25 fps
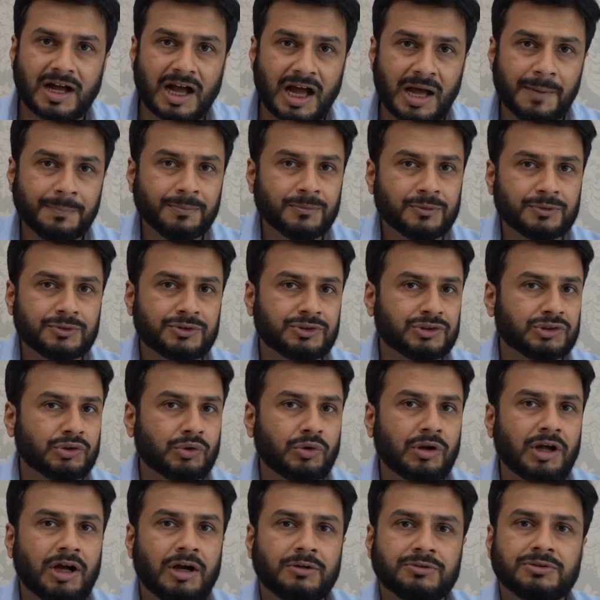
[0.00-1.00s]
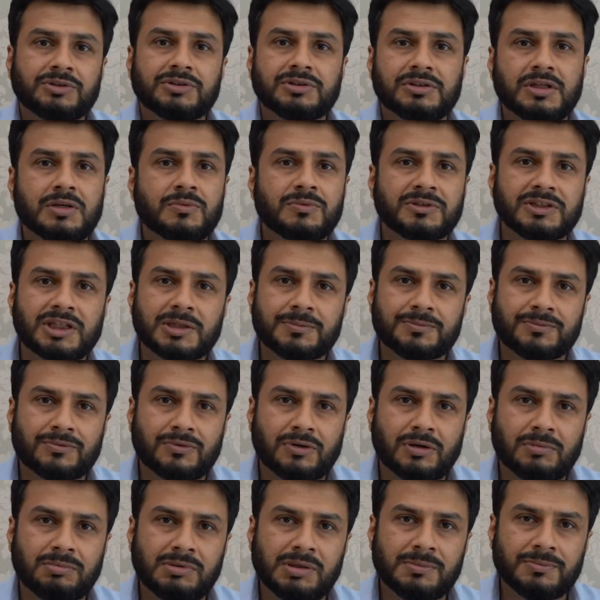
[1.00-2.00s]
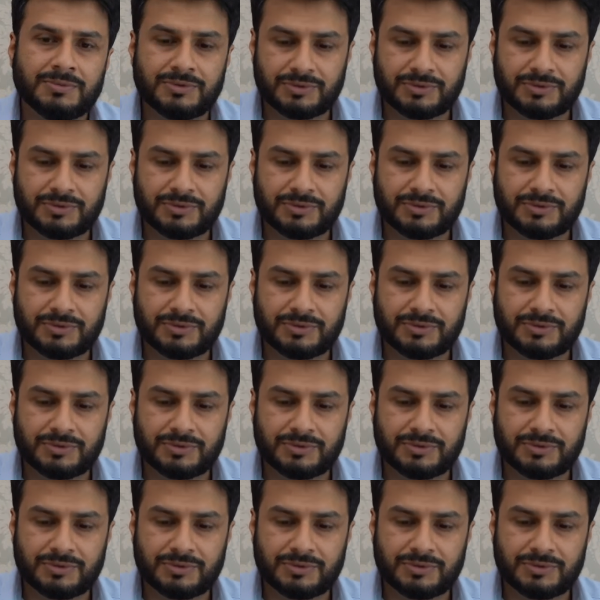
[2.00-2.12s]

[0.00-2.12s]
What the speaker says: I'm not sure how to deal with that problem.